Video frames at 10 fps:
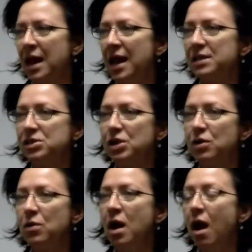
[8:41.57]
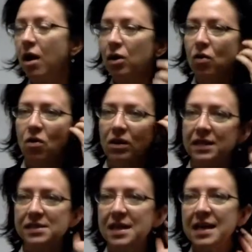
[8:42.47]
And so our goal
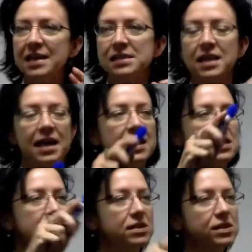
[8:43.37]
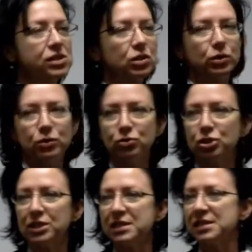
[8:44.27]
is that the
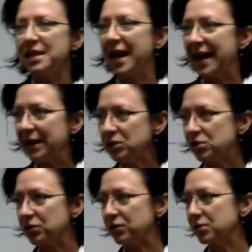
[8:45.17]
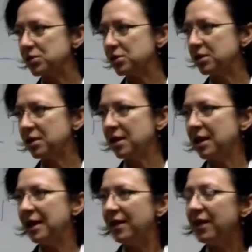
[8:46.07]
solutions and answers
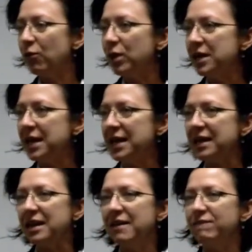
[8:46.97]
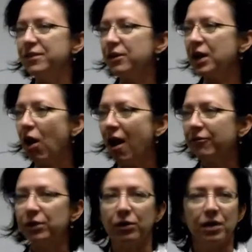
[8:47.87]
that we need very
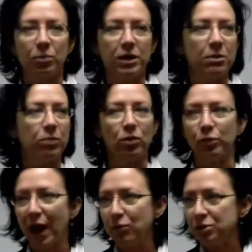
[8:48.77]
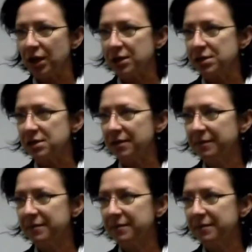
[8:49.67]
often are in the people around us.